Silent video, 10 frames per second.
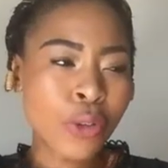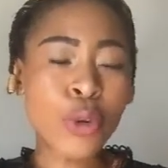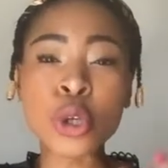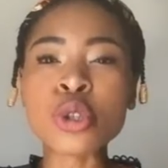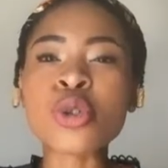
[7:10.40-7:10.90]

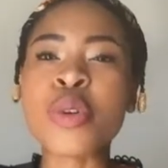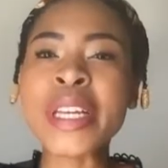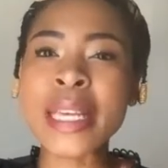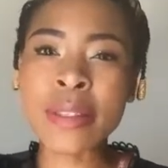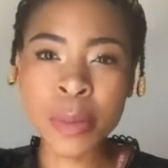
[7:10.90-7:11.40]
for you to
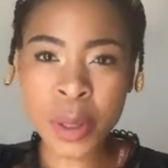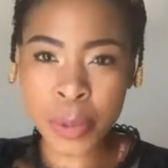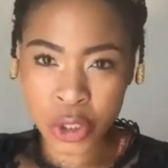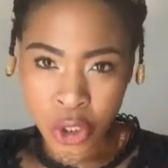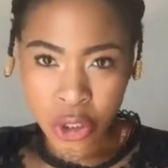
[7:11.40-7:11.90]
raise other
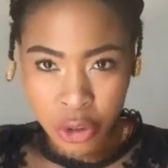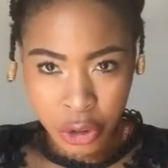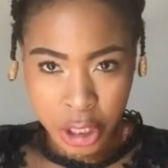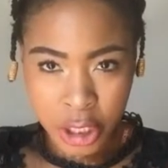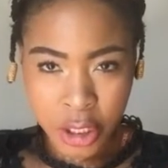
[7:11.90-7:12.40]
people's
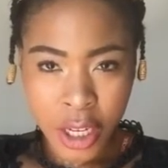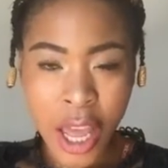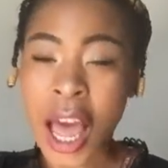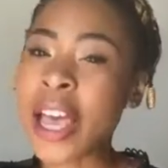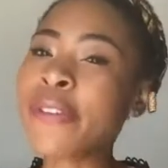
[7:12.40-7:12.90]
children,
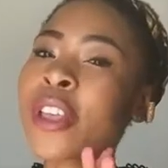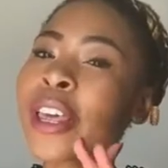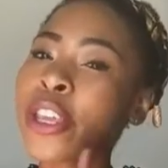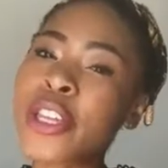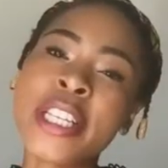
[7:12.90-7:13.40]
I feel
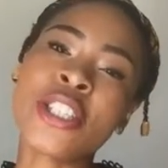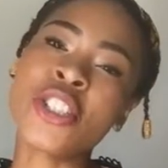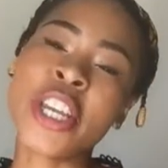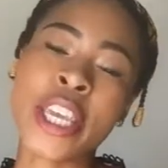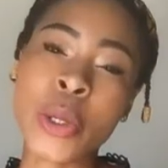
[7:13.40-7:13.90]
like you need to
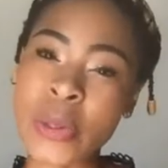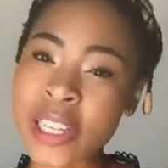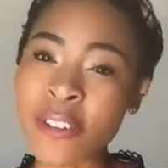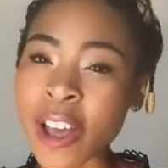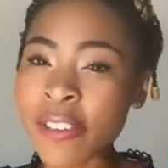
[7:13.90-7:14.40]
check
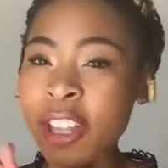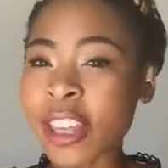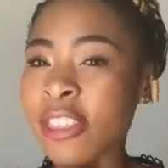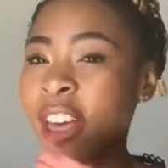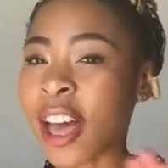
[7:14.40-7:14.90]
yourself. I feel
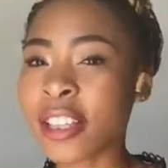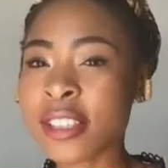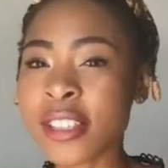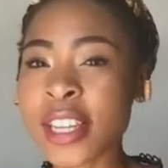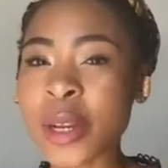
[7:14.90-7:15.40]
like
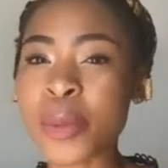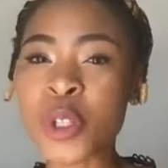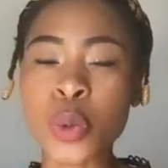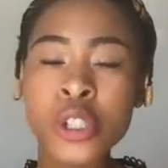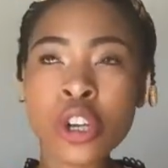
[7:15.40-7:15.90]
that
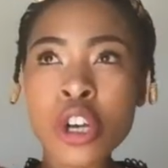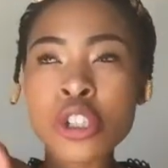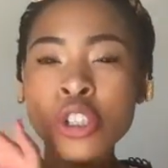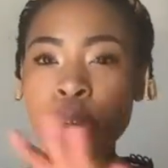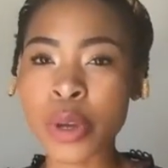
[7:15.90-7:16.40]
statement was
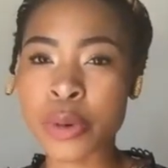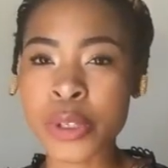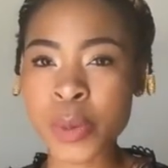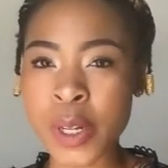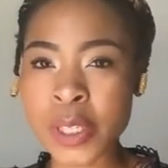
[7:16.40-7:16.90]
so
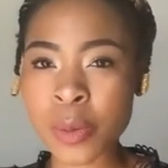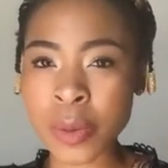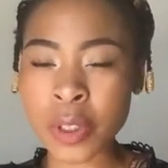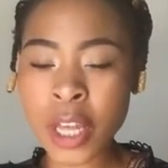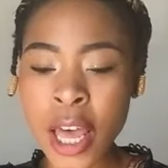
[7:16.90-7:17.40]

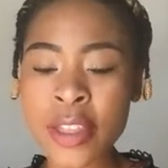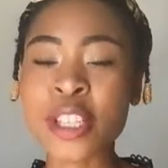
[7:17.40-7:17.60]
irresponsible.